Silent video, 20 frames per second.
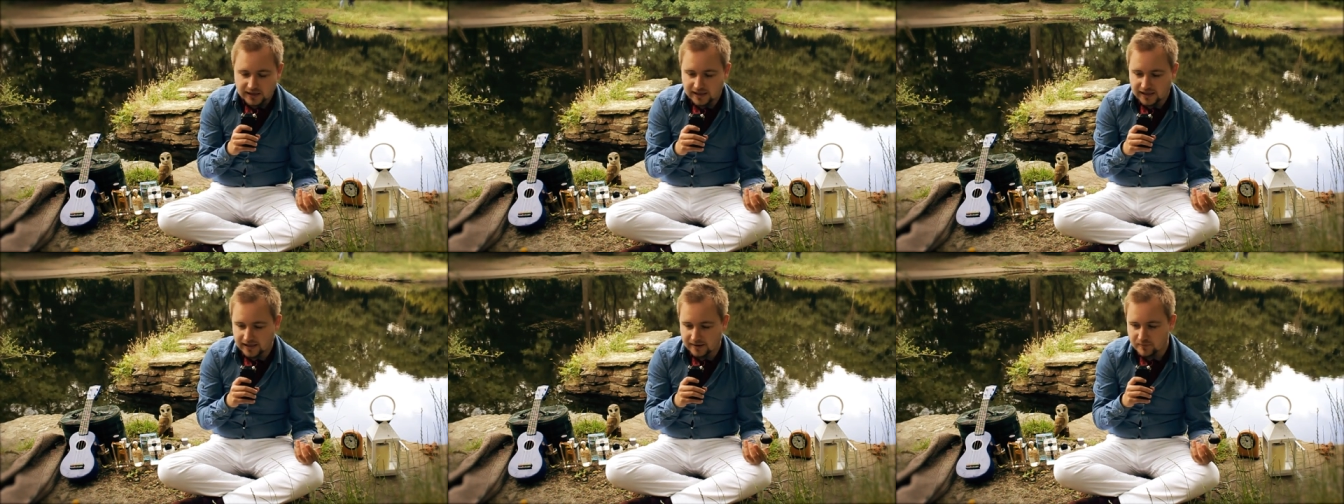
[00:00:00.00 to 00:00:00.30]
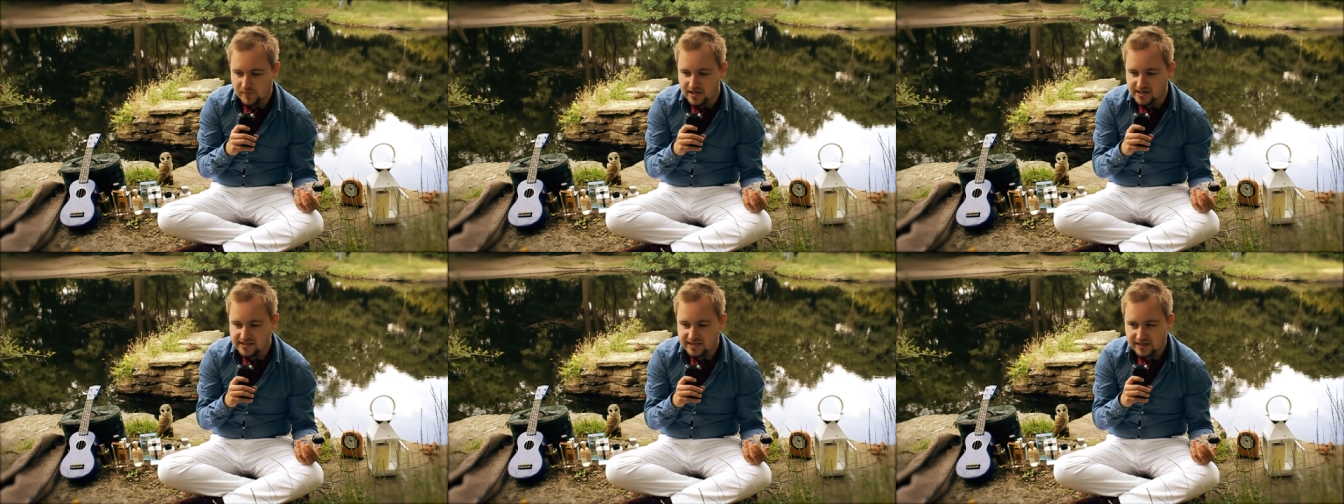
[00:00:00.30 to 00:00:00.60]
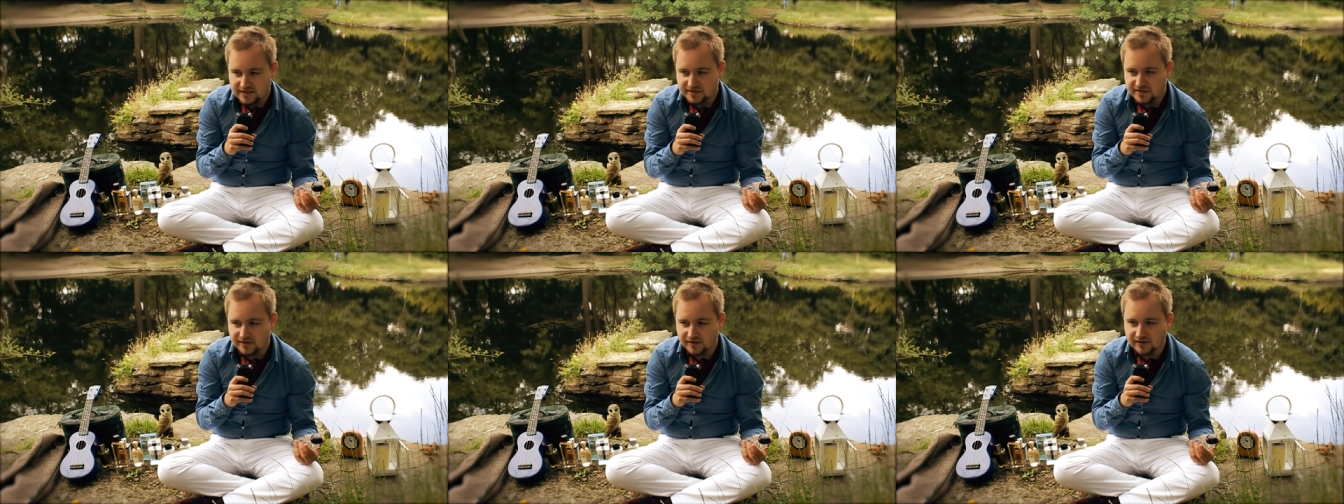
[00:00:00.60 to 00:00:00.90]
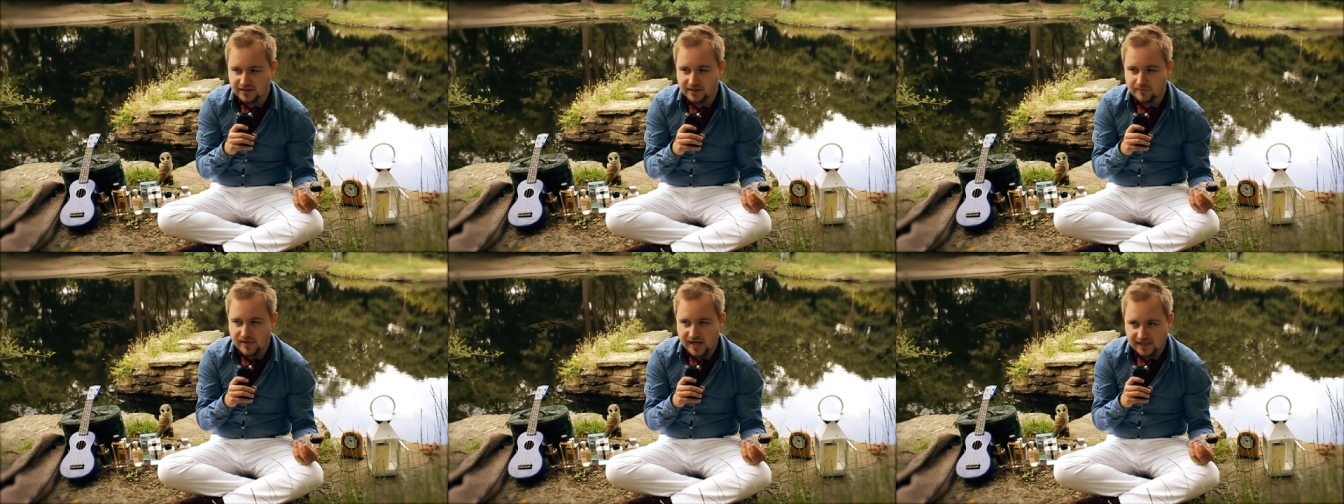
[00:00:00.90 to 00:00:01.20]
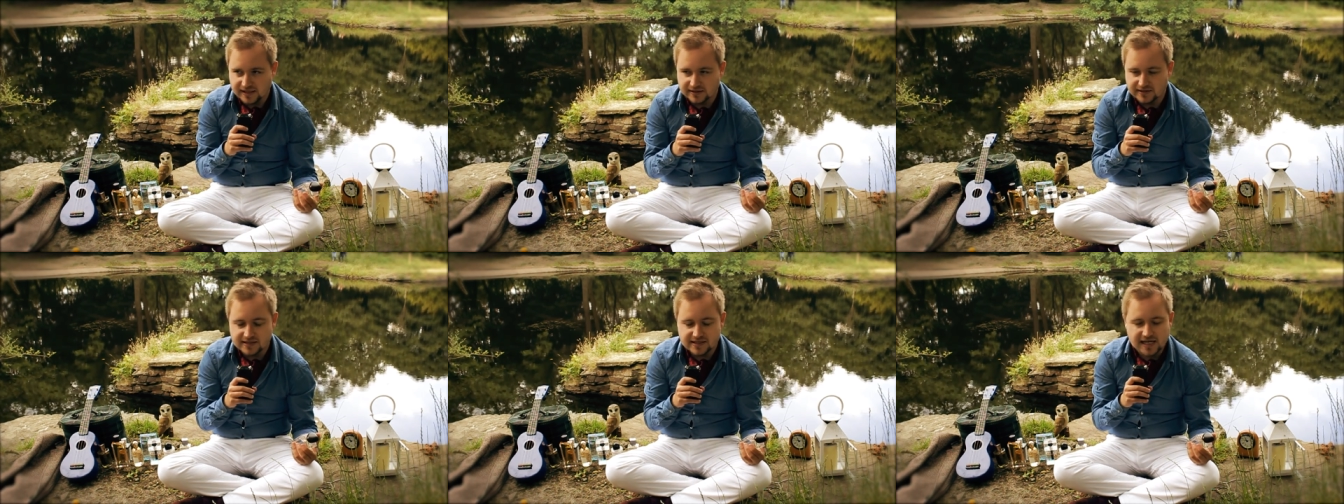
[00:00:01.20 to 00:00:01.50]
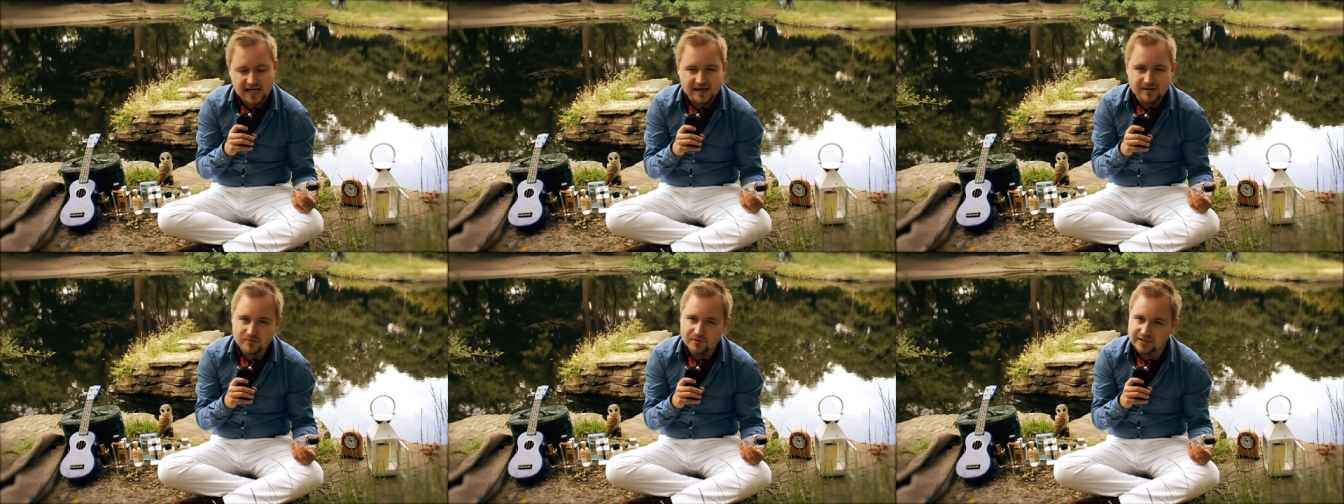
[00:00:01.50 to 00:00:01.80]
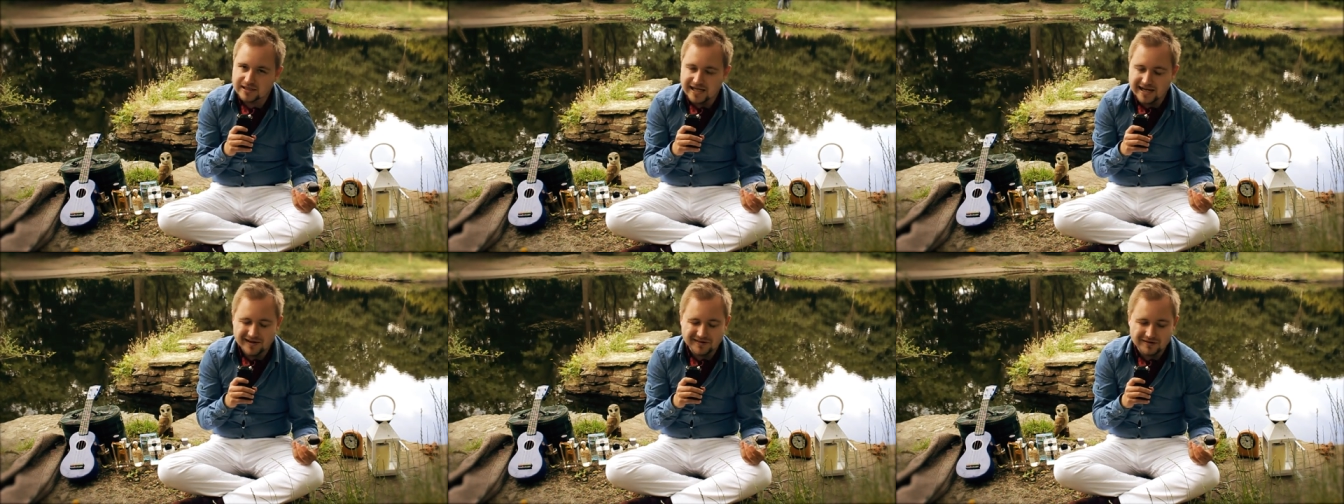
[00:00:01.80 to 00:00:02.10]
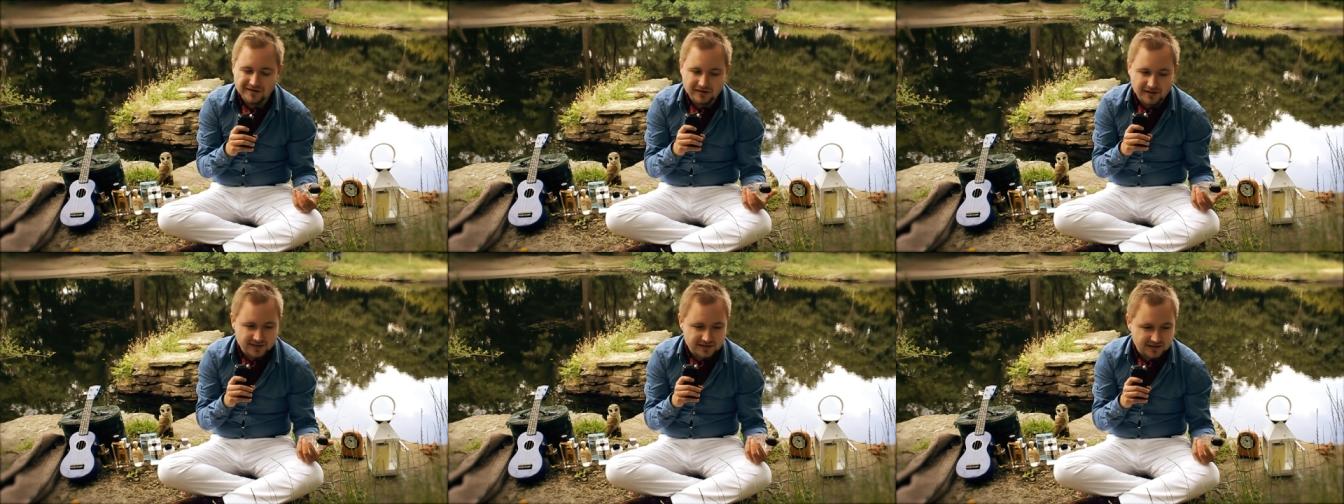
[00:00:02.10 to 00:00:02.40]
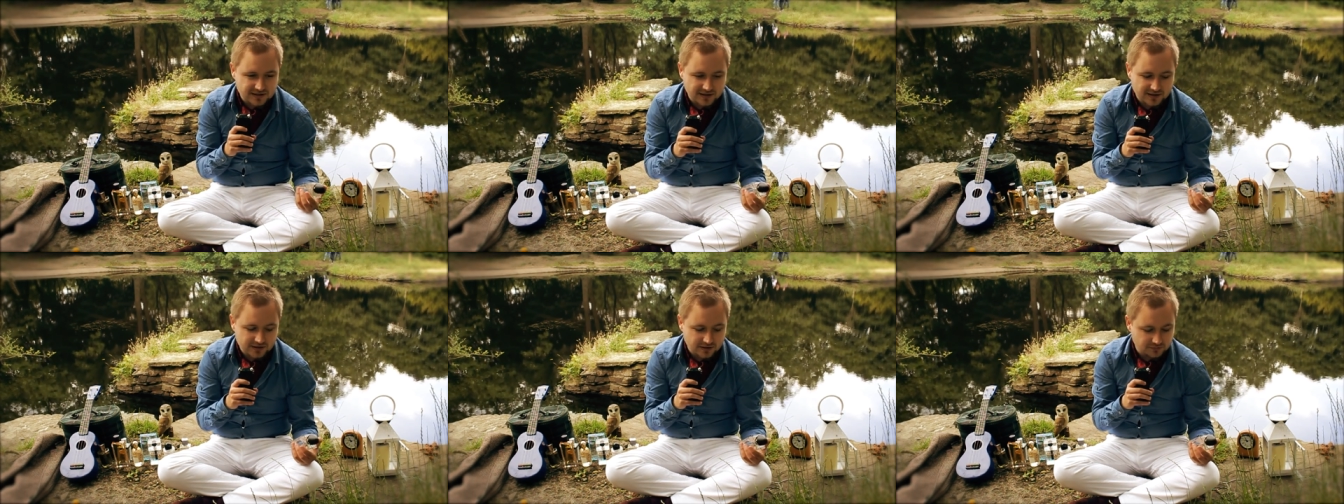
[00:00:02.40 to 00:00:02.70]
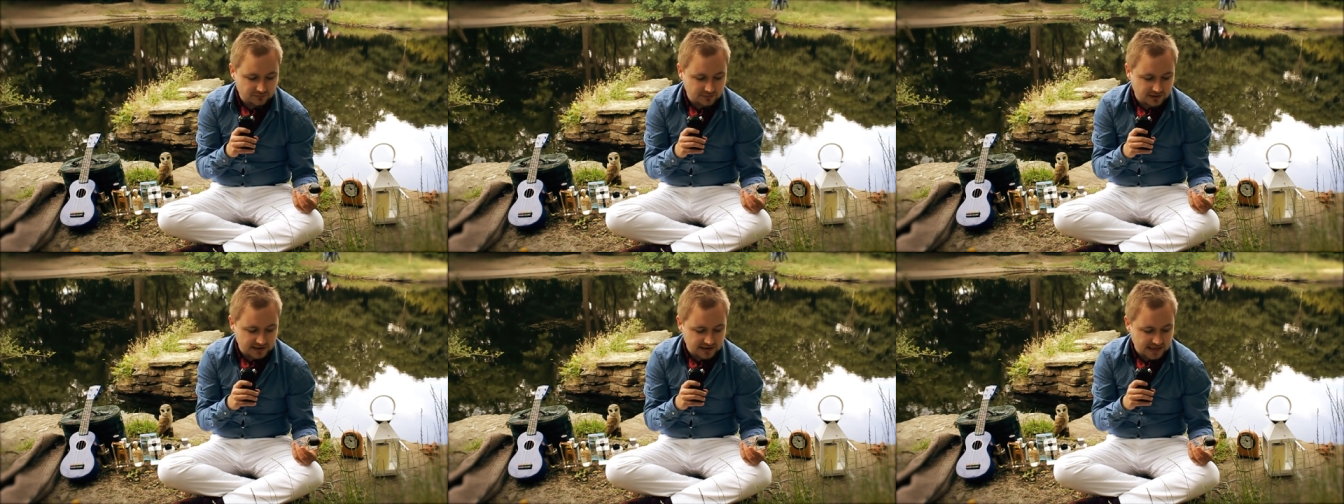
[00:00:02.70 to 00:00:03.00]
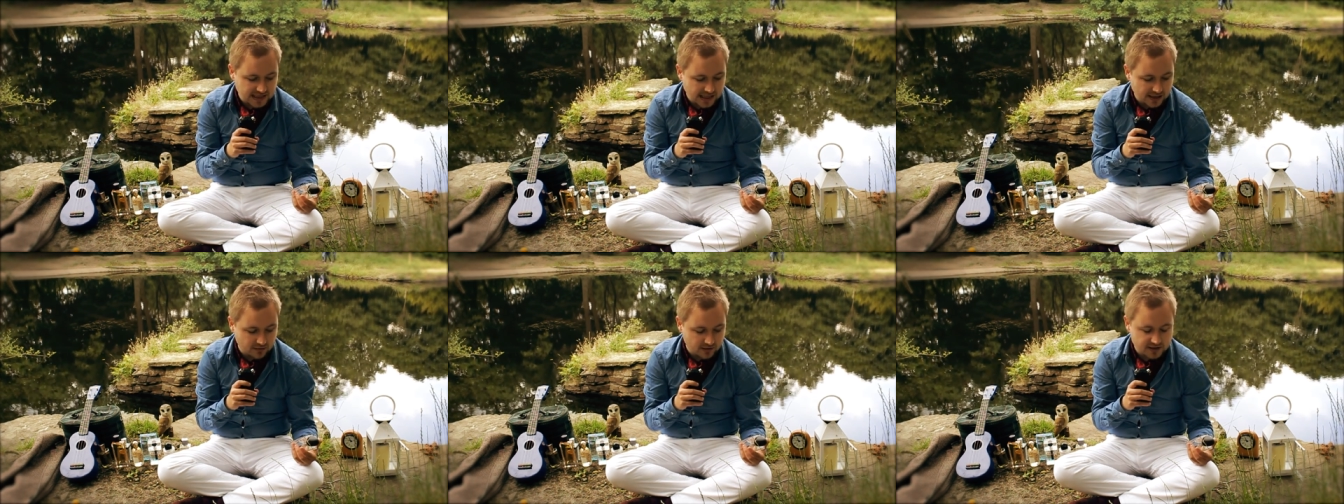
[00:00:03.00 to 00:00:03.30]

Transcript: Um, I did certainly back in the day, but now I, I don't really care.